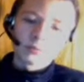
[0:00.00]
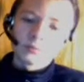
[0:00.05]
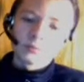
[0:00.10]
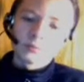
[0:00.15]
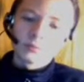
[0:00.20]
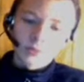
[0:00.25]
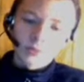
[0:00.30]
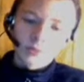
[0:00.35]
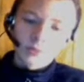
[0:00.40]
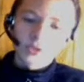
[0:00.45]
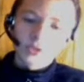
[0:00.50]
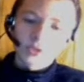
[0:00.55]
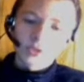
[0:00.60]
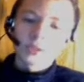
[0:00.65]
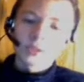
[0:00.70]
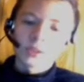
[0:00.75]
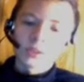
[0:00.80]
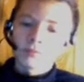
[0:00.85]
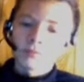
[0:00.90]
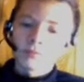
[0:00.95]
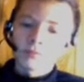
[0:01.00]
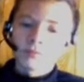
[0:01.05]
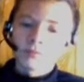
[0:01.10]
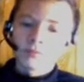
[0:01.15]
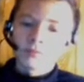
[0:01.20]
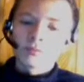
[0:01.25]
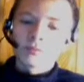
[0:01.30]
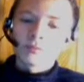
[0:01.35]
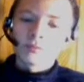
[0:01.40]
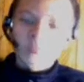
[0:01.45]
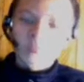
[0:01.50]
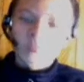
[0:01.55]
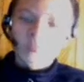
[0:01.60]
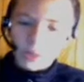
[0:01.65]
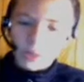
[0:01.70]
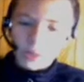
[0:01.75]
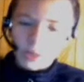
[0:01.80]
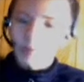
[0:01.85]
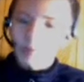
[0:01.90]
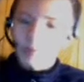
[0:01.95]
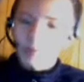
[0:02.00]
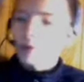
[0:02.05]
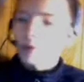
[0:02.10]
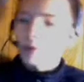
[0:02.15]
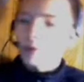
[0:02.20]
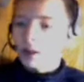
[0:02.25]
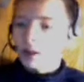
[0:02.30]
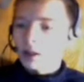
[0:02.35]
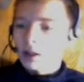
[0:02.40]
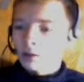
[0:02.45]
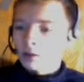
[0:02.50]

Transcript: Personally, that would be wicked.